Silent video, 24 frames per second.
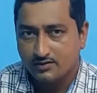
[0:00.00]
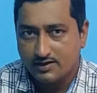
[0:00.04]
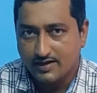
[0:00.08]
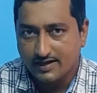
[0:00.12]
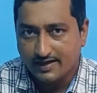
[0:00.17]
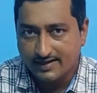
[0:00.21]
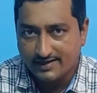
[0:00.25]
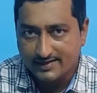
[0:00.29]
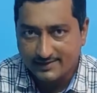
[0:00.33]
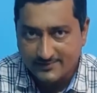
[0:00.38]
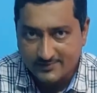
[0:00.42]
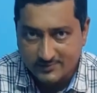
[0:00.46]

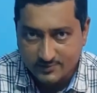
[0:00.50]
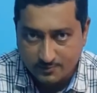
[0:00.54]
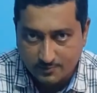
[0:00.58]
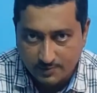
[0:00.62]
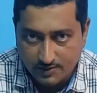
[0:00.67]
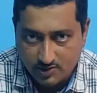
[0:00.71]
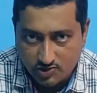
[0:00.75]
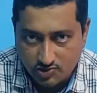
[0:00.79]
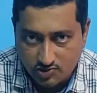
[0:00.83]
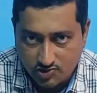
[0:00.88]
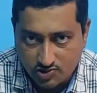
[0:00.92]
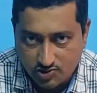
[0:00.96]
direct
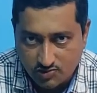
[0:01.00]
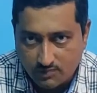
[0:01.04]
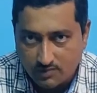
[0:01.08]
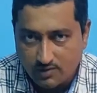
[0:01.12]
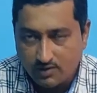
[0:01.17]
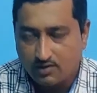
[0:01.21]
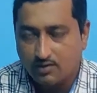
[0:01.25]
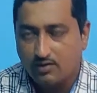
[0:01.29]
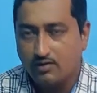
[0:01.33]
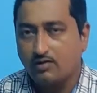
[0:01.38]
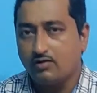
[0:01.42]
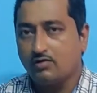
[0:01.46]
speech
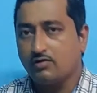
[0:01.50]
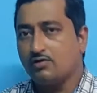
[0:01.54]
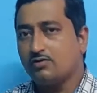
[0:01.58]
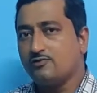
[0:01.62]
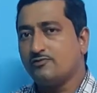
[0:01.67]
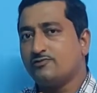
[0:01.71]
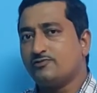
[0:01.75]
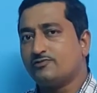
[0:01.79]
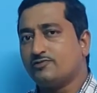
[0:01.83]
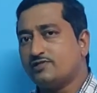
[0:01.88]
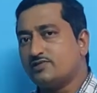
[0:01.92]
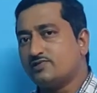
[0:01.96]

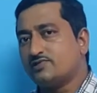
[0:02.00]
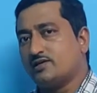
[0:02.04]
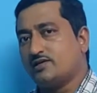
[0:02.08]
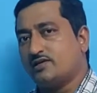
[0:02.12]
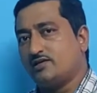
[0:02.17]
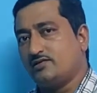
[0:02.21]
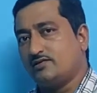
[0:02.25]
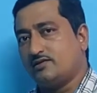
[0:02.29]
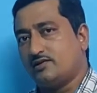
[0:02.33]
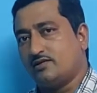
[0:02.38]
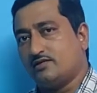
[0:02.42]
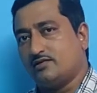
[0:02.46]
of the sentence,